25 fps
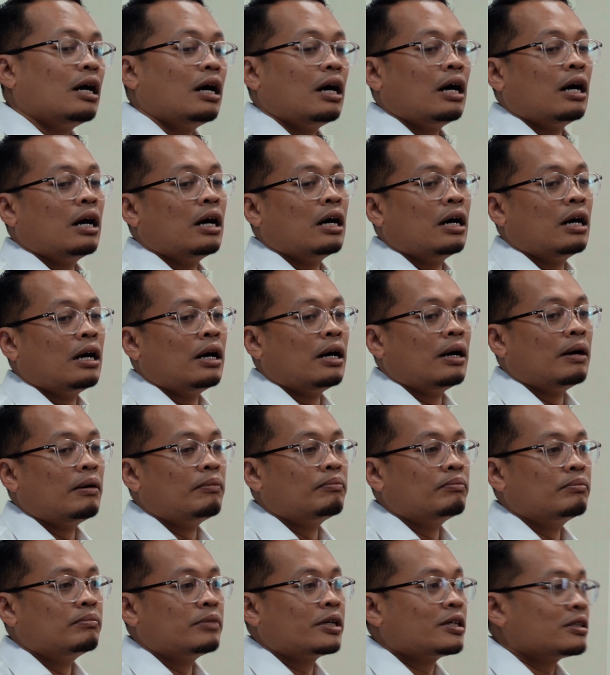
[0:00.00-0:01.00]

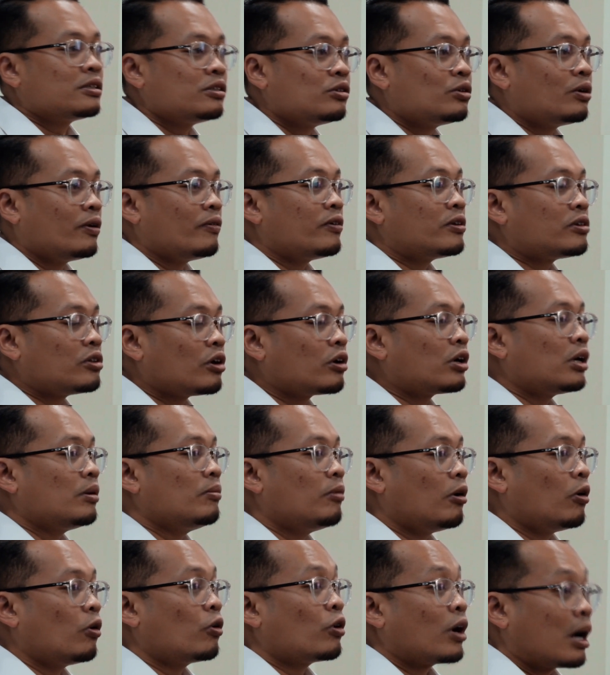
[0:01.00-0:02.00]
Because, you know, if you're
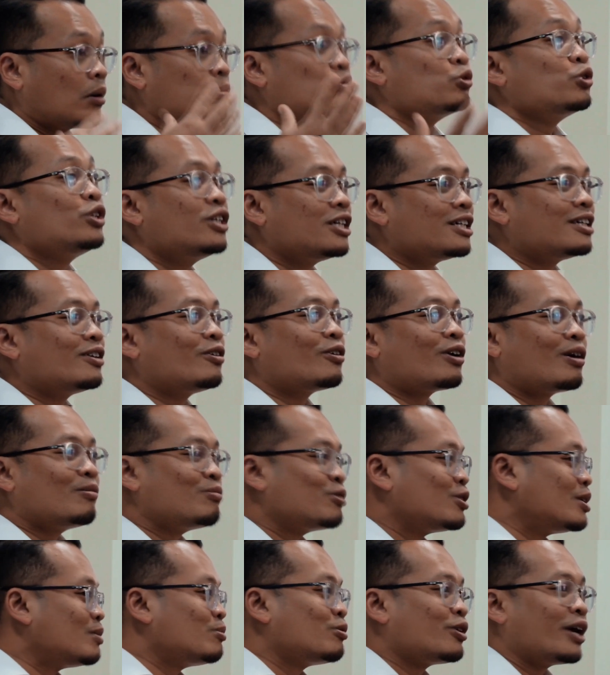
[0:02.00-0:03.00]
talking about Orang Muda
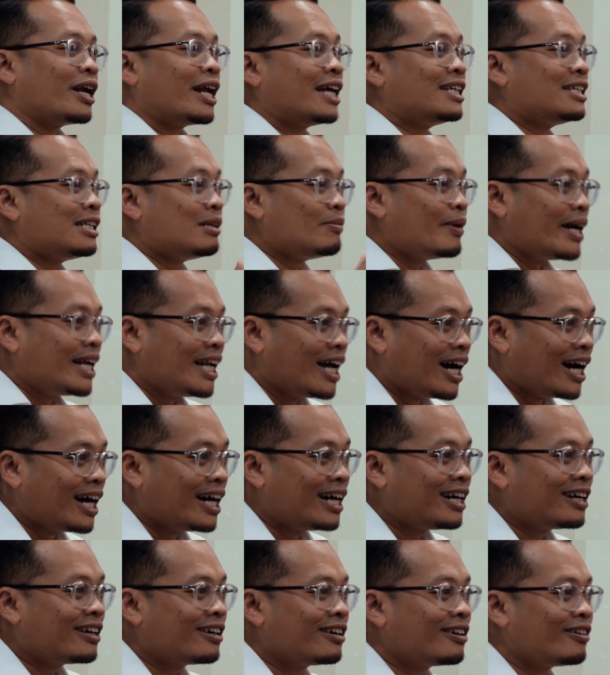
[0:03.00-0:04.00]
bukan hanya di
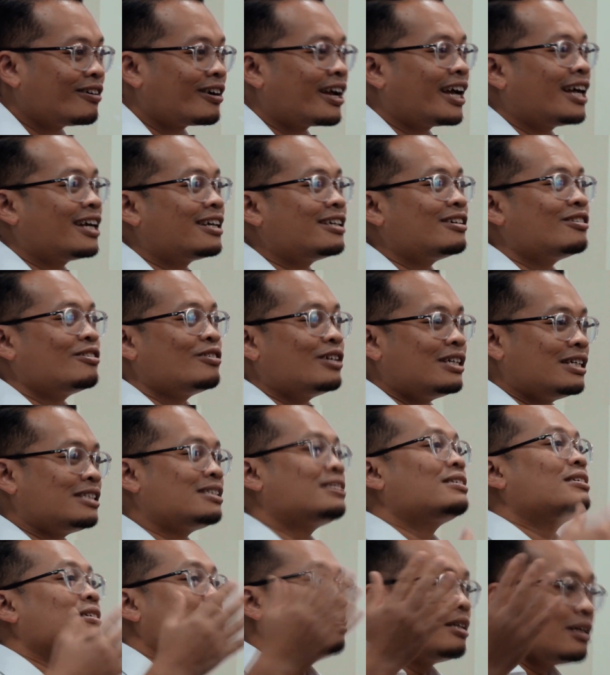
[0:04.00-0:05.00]
bandar, correct? You know,
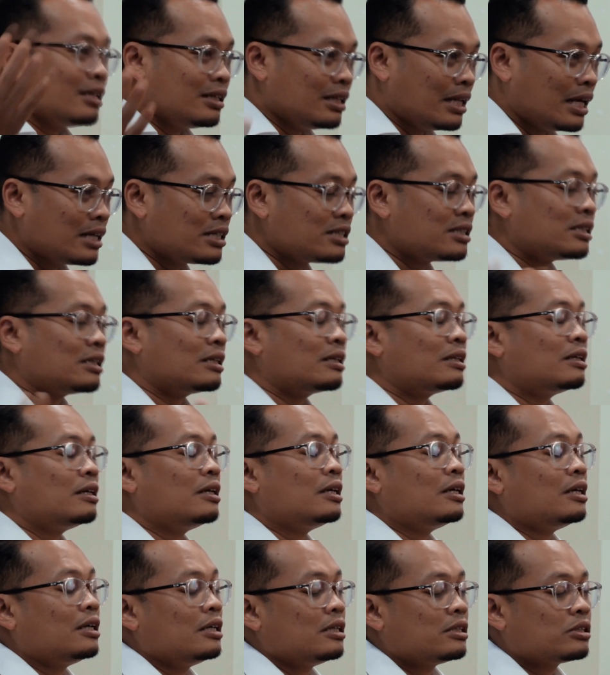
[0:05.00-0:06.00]
it's national.